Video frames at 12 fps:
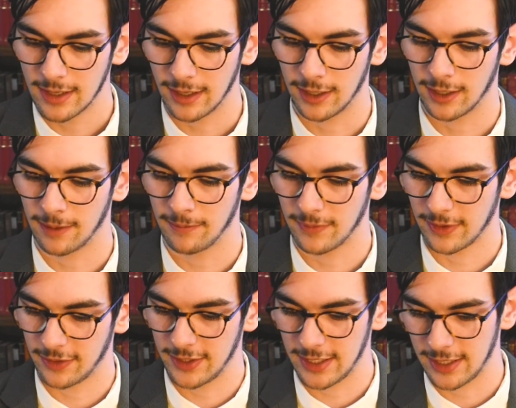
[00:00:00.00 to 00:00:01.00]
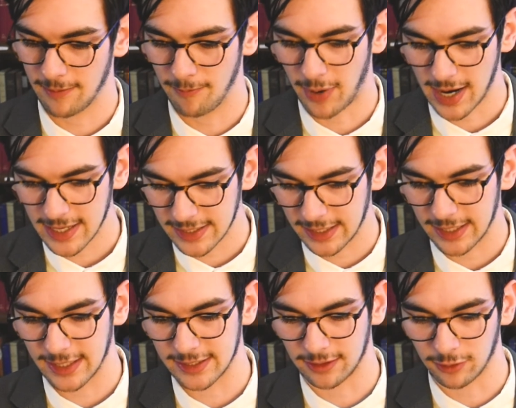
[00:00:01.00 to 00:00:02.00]
The binding
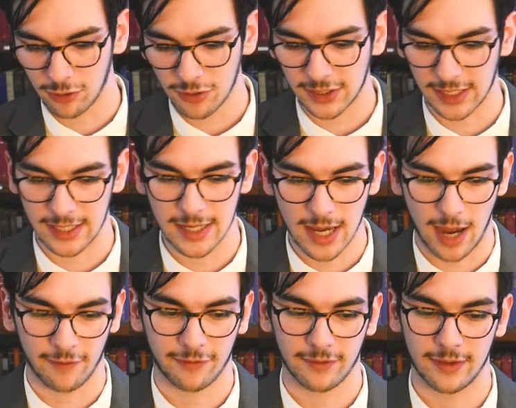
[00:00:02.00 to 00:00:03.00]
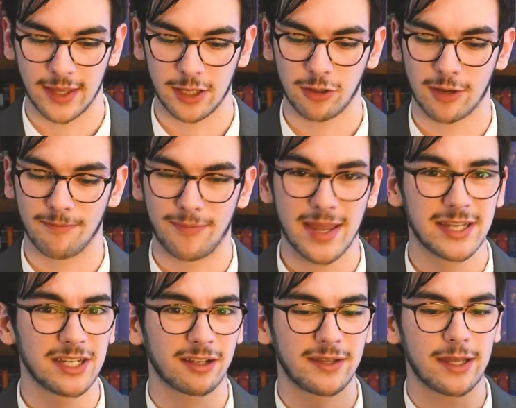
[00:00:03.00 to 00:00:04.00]
is loose enough that you can
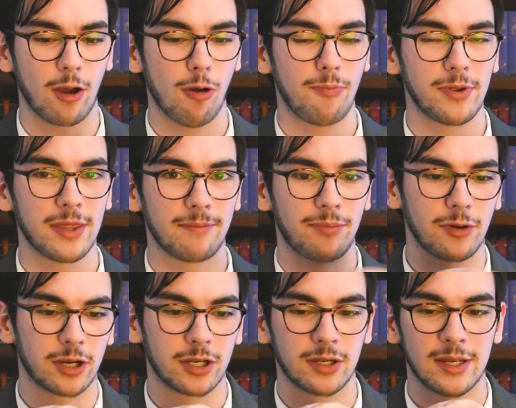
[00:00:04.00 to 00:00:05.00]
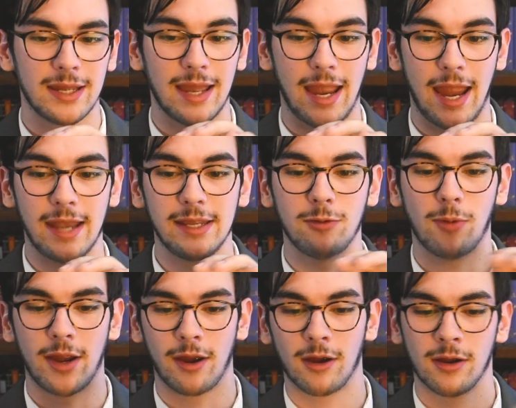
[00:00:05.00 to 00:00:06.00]
basically open the book
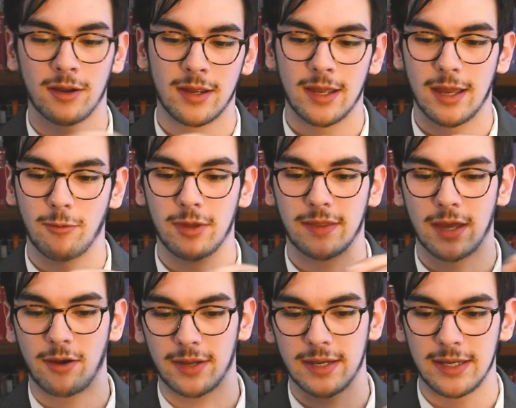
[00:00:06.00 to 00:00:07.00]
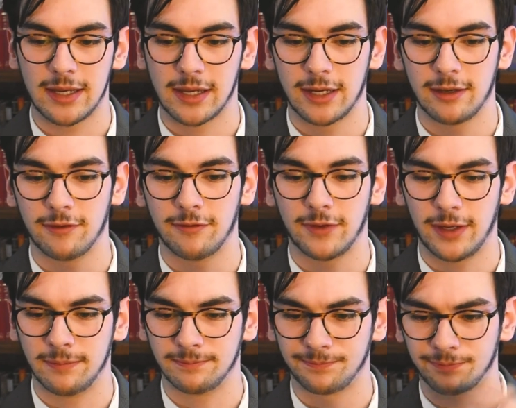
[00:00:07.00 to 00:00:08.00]
anywhere without any kind
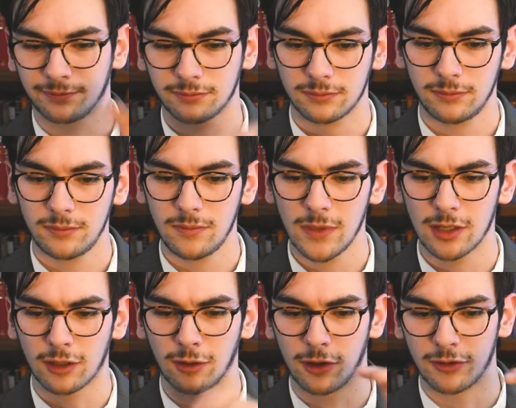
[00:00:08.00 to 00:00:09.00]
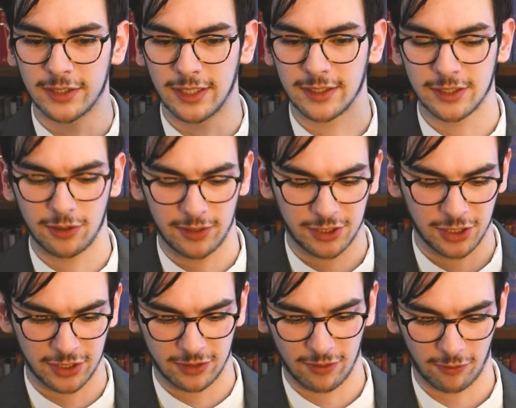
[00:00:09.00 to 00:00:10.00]
of closing, so it's
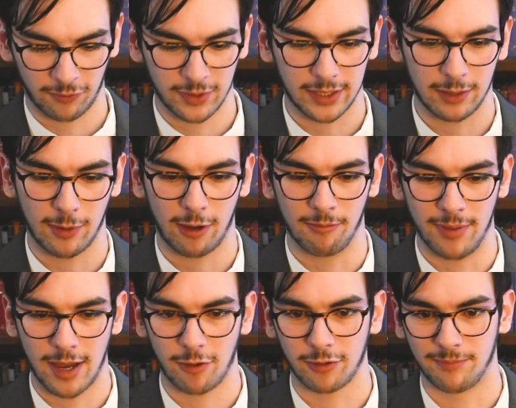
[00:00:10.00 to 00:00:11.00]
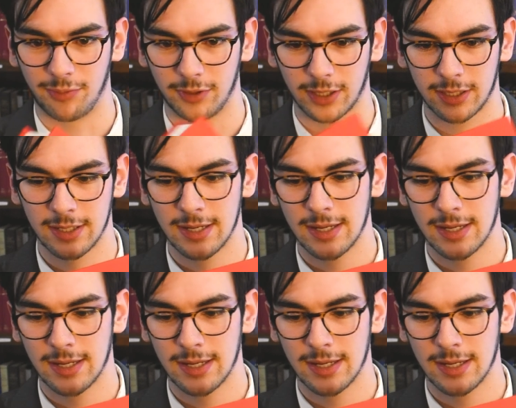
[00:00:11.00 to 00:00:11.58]
just a really well-bound book.